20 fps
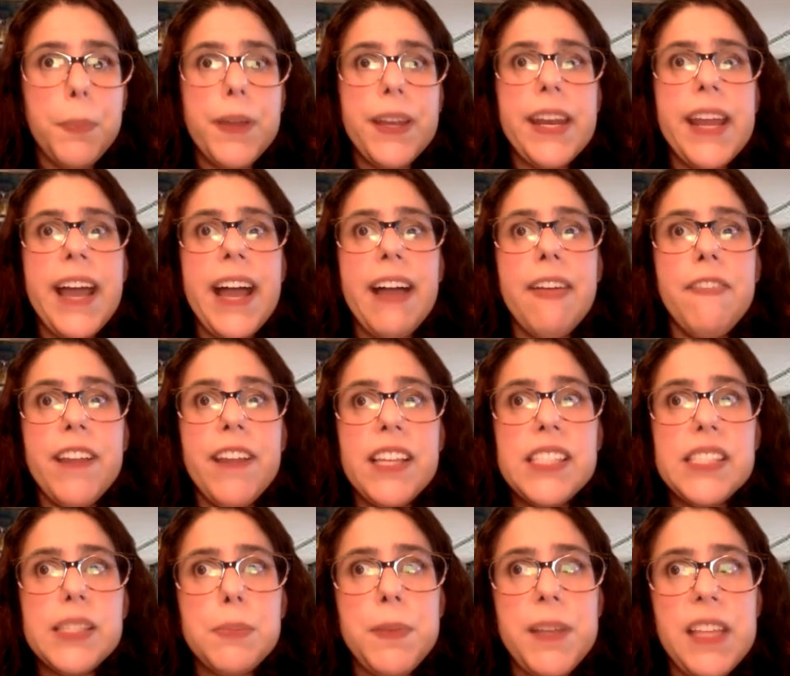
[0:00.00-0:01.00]
and having
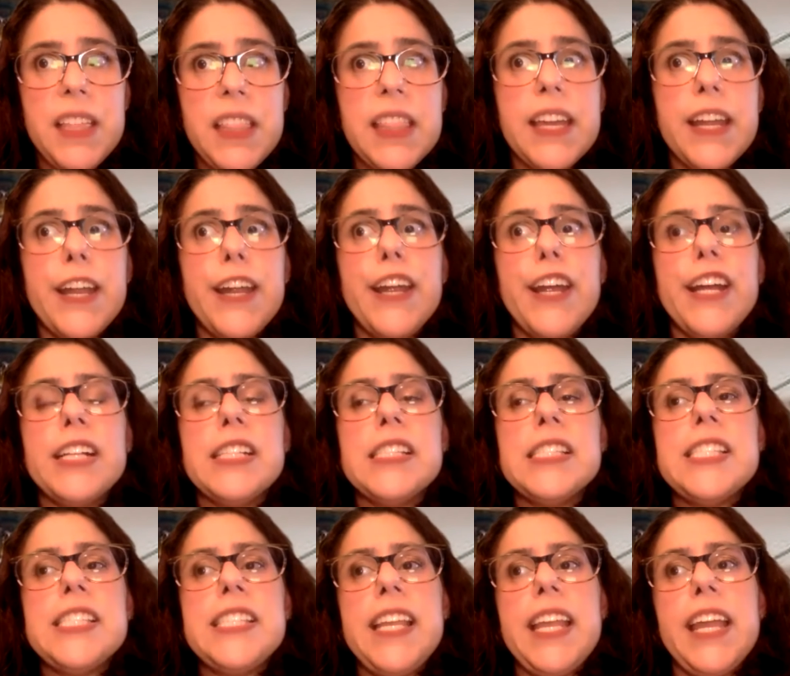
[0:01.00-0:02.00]
to be there
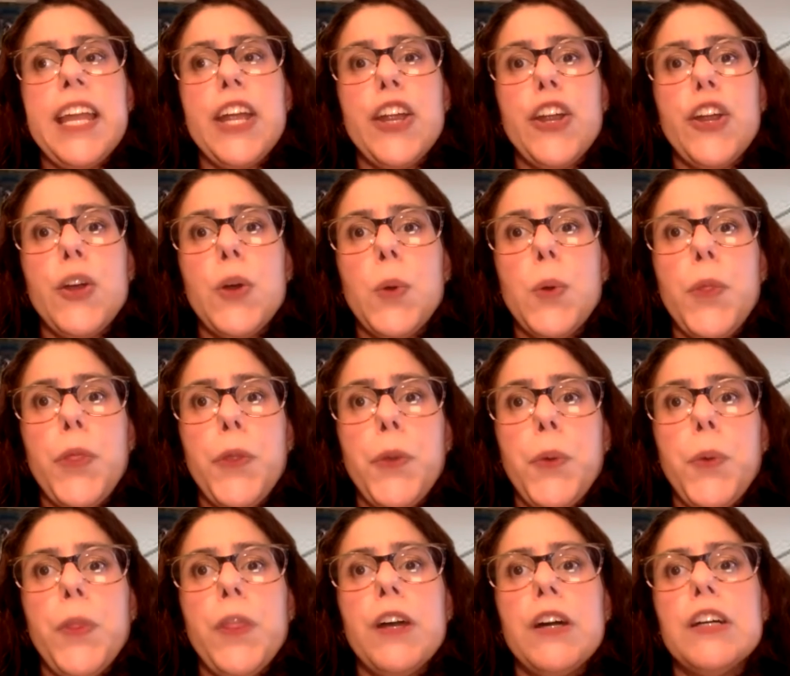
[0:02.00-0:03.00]
and seeing her go
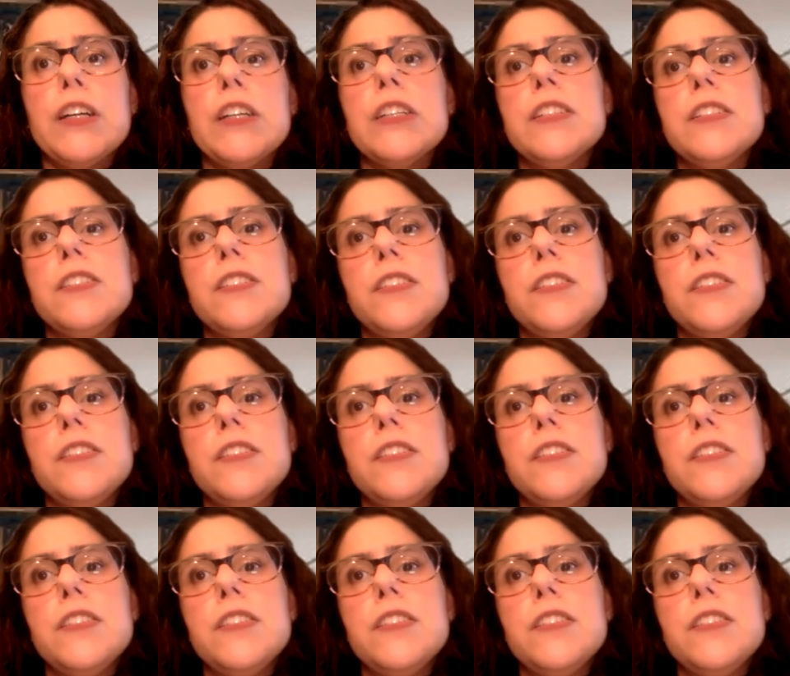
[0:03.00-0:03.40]
through the,